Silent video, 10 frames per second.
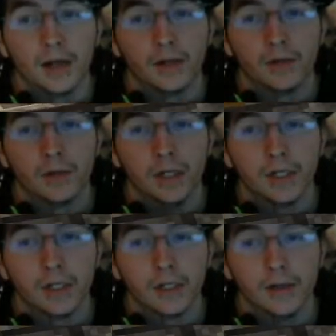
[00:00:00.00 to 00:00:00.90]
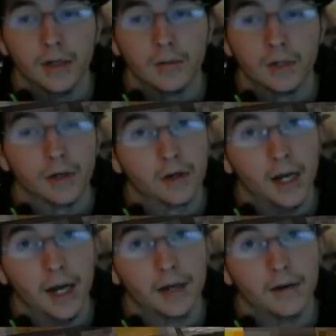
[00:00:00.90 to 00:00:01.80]
onto it, it would
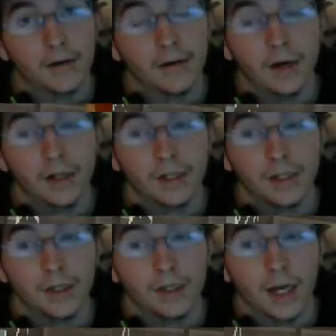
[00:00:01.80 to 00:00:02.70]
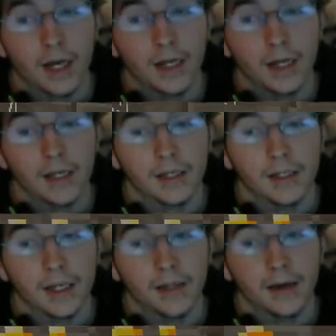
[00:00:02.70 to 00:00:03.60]
turn on until I
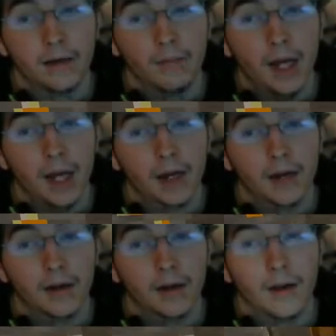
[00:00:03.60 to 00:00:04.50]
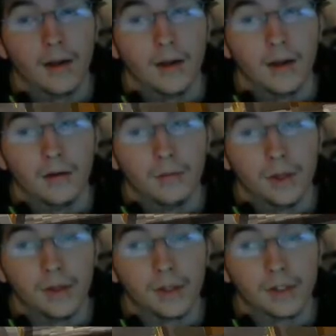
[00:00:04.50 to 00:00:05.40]
take the item back.
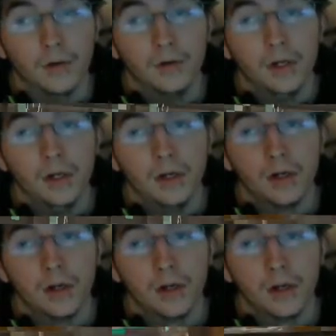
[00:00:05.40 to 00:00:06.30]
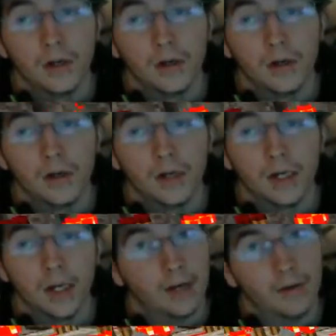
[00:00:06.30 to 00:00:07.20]
With the stone,
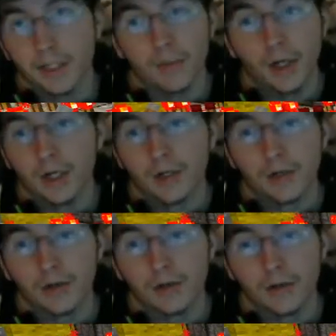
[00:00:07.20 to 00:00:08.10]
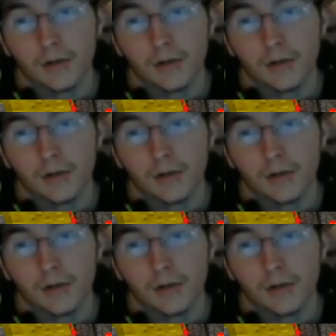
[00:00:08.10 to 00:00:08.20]
not quite so much.